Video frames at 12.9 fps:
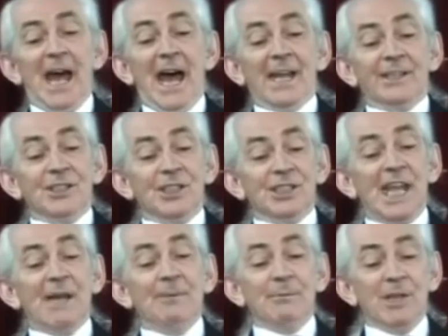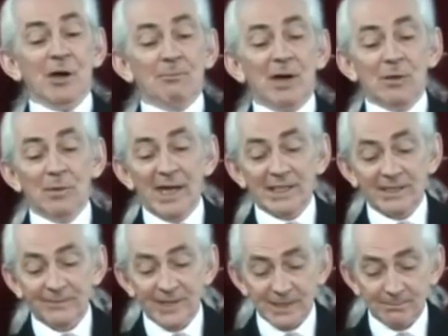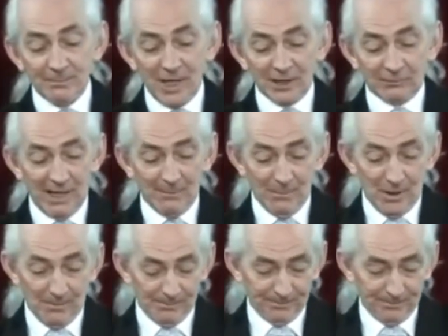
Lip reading: and she sent me on my way to visit my grandma.